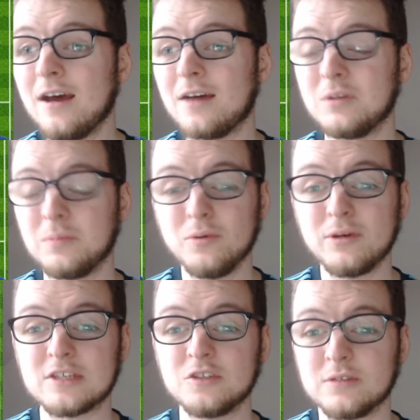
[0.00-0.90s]
The ball
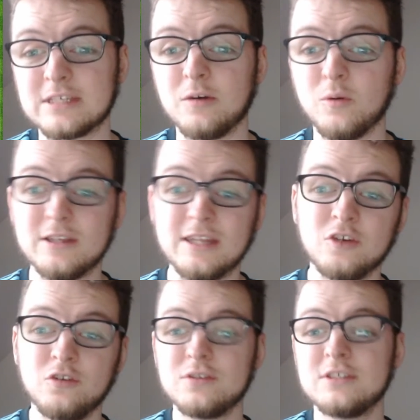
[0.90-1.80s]
gets knocked out wide. They
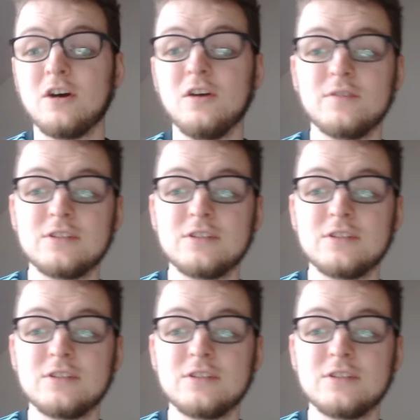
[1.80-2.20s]
cross it over